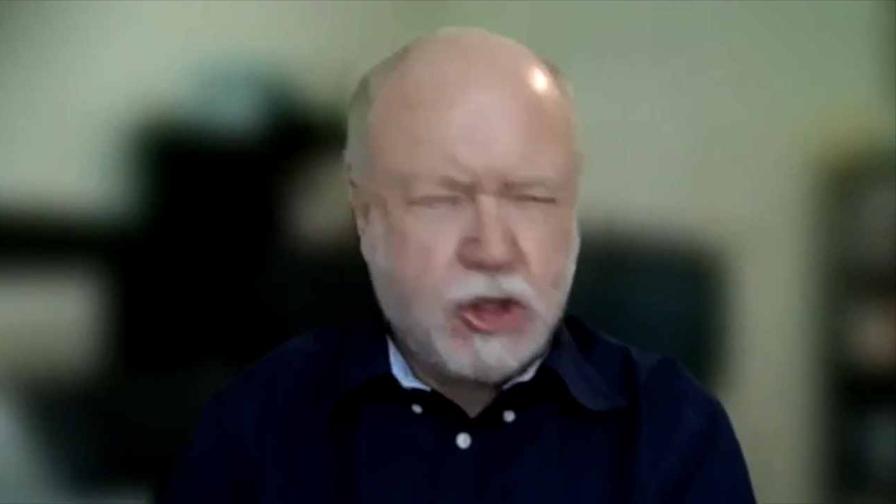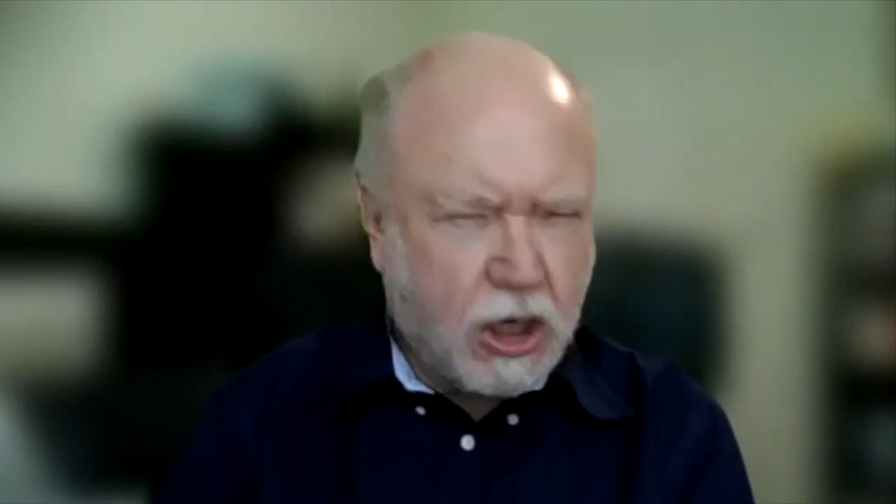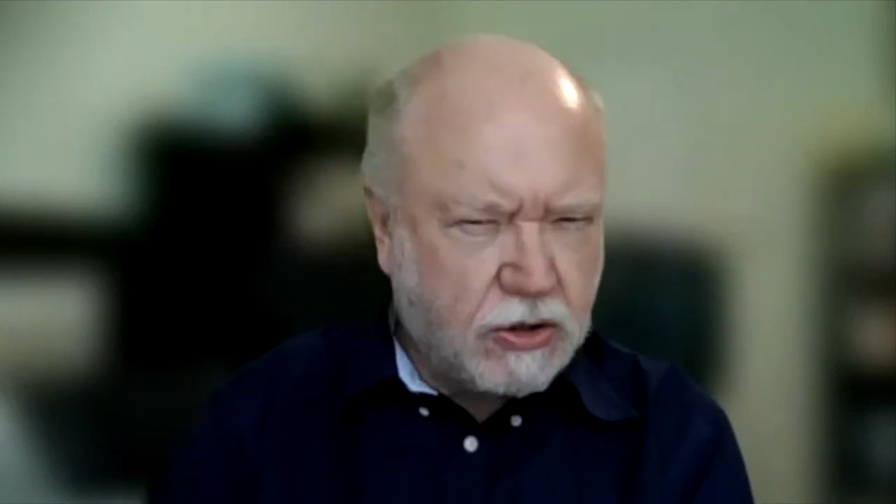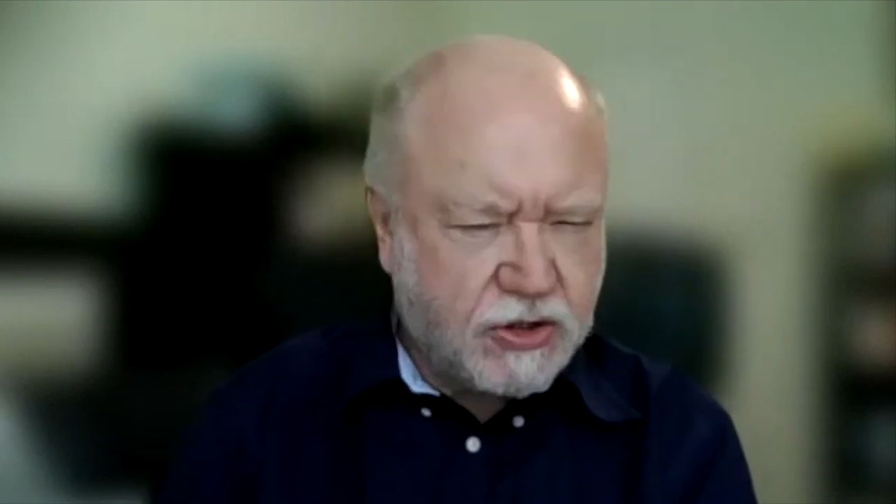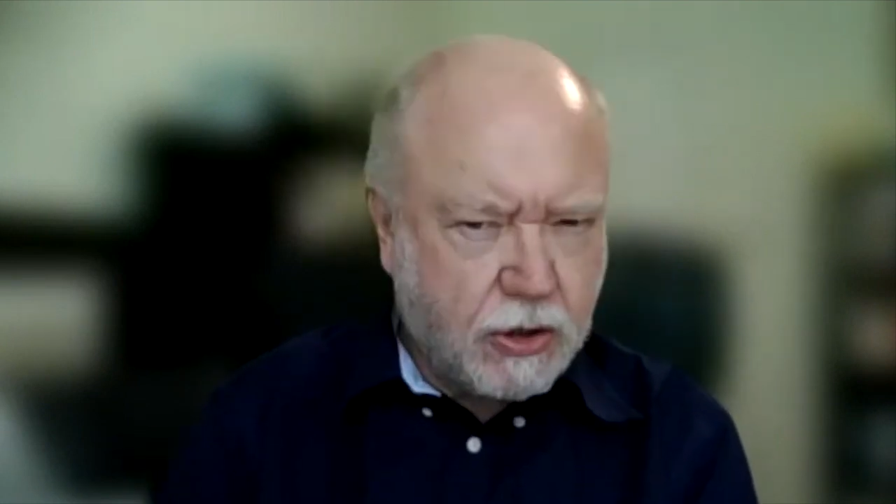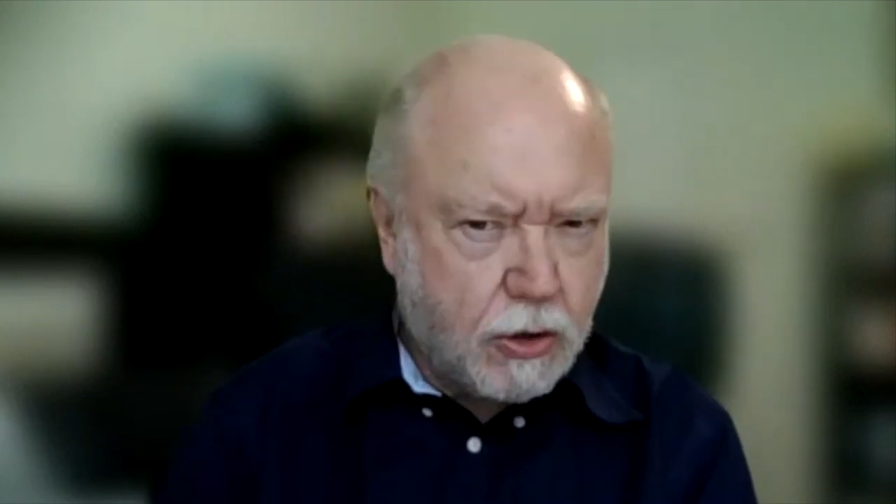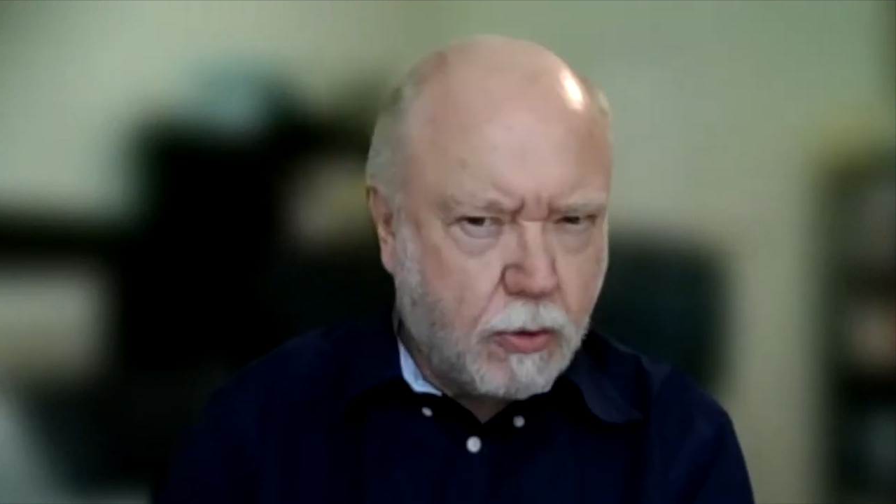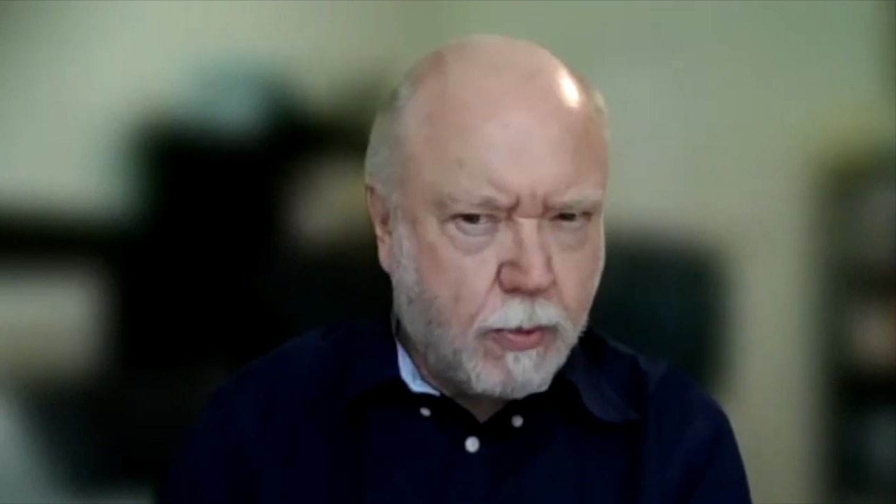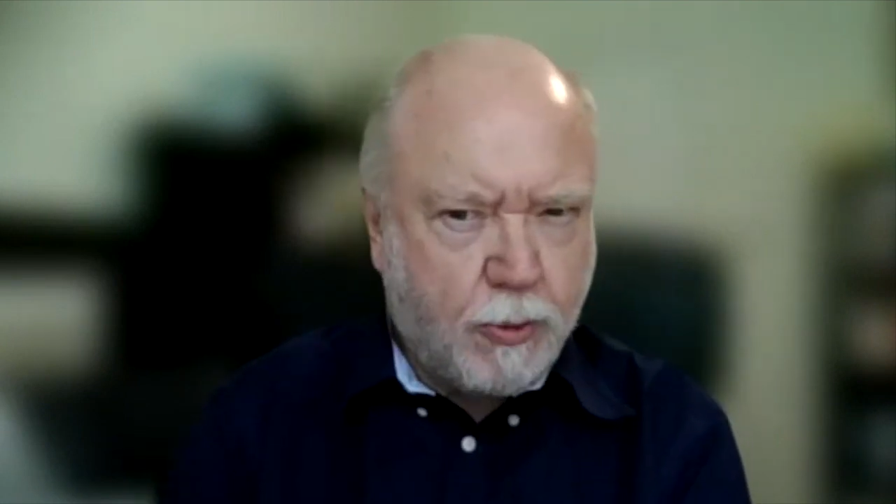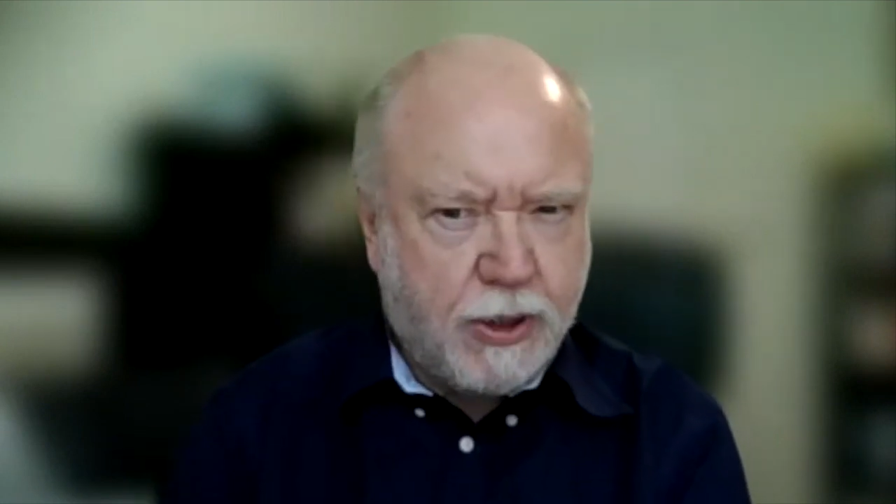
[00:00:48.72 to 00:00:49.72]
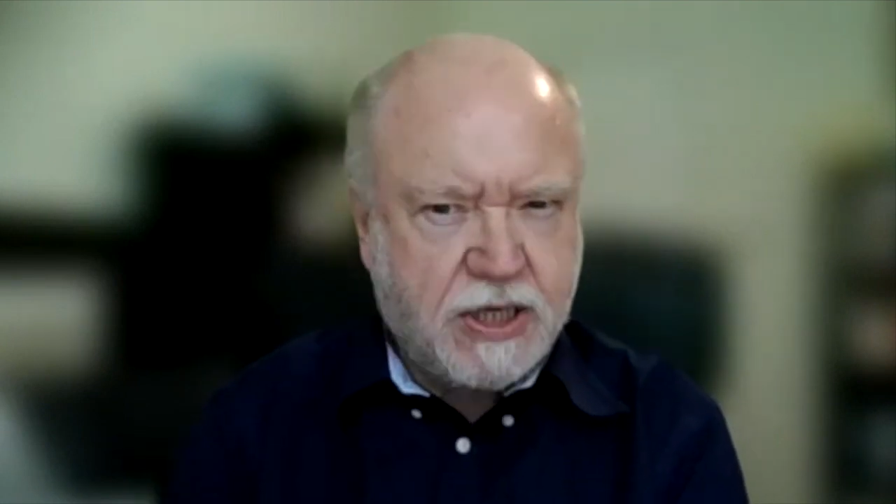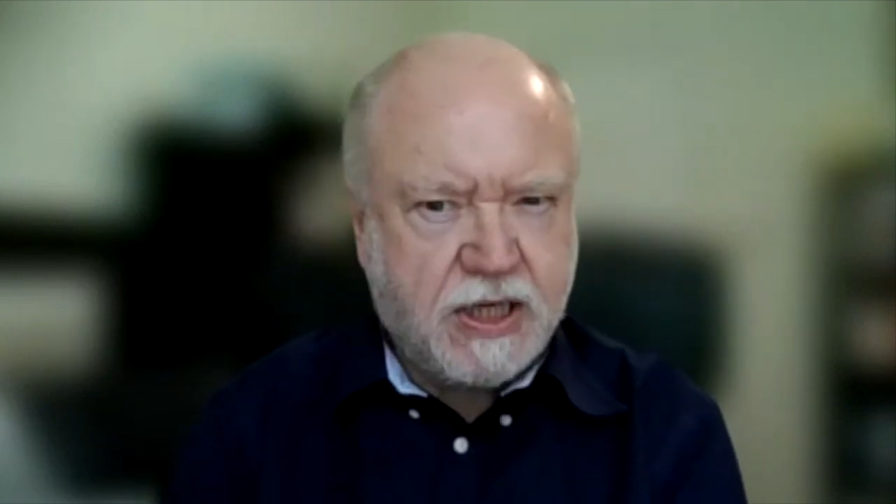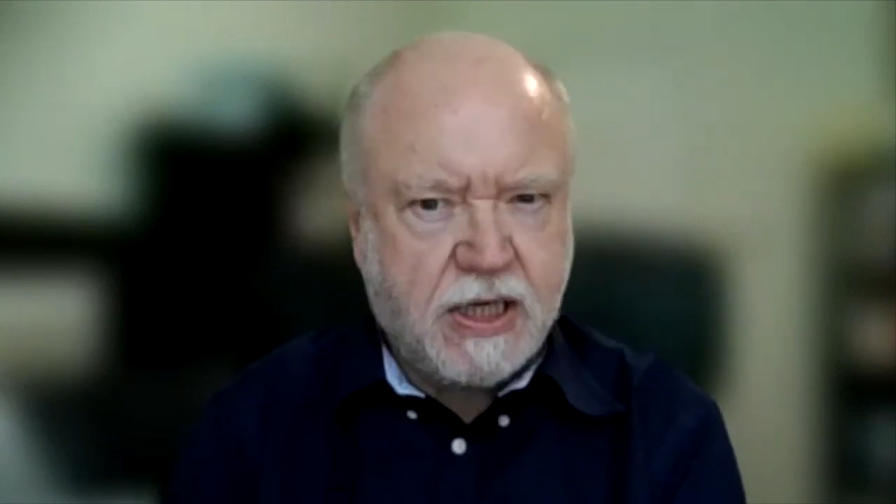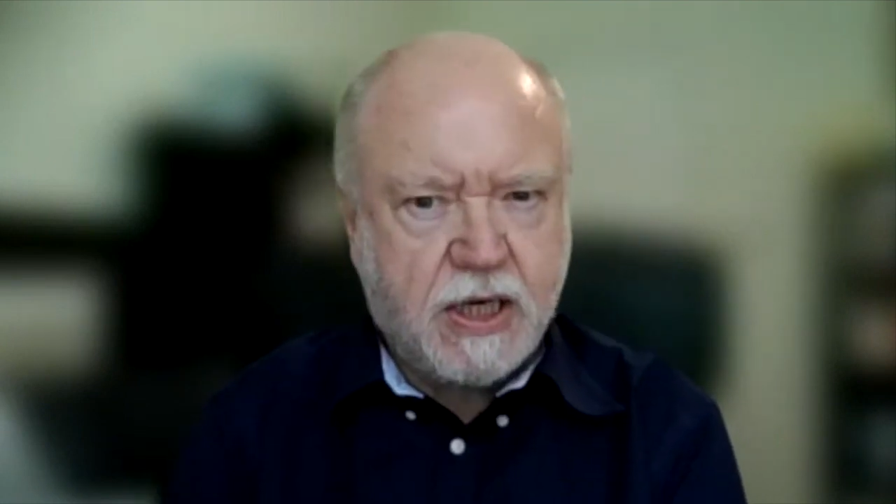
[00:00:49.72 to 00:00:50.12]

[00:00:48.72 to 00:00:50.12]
Charleston comorbidity